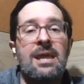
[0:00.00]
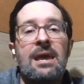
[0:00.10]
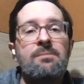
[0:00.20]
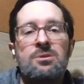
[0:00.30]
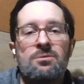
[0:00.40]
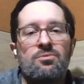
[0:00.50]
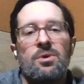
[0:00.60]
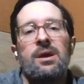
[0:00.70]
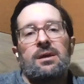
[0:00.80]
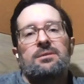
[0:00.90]
"Name your
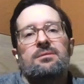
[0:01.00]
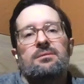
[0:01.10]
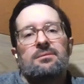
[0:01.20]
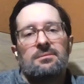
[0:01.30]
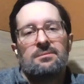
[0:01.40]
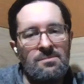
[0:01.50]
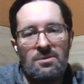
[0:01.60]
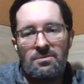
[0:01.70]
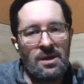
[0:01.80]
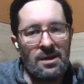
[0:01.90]
rate.
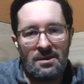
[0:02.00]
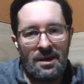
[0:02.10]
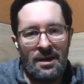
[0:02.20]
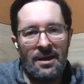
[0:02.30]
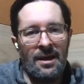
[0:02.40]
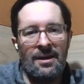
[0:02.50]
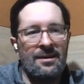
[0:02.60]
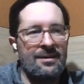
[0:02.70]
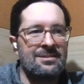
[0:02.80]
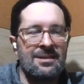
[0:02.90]
Name your rate.
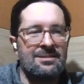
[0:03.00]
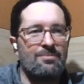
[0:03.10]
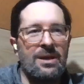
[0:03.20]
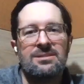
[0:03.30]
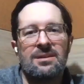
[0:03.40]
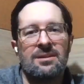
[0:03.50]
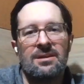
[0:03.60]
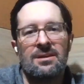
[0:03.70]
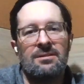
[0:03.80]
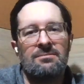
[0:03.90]
It's
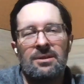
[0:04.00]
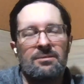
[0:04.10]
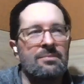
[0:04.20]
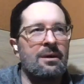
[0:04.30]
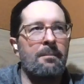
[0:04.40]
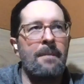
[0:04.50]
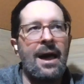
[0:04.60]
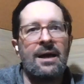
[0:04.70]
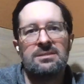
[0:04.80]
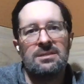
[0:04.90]
basically a
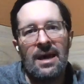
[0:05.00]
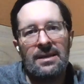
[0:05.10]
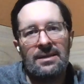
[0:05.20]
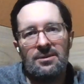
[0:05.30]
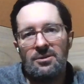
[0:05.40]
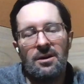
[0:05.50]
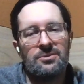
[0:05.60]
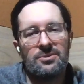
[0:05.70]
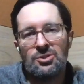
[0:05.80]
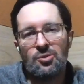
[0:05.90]
max 90 or
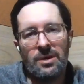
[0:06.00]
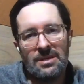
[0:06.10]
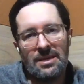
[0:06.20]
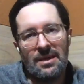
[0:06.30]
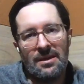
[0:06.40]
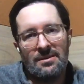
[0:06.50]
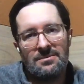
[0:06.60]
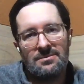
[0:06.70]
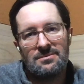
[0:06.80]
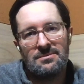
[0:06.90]

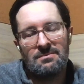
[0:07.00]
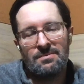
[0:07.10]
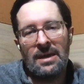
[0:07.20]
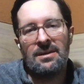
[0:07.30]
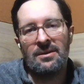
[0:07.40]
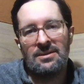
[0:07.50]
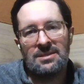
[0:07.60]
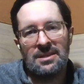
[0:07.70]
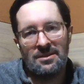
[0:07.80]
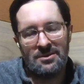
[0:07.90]
120-day bank
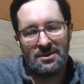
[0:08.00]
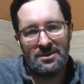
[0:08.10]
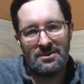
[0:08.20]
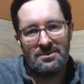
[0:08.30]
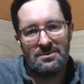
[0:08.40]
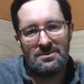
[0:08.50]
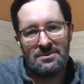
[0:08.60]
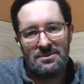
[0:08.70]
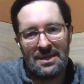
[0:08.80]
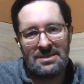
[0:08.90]
guarantee that you're going to
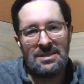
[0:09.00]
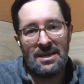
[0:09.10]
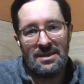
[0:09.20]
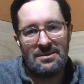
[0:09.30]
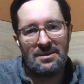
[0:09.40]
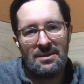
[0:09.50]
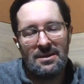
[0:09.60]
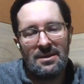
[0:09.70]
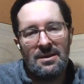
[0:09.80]
extend."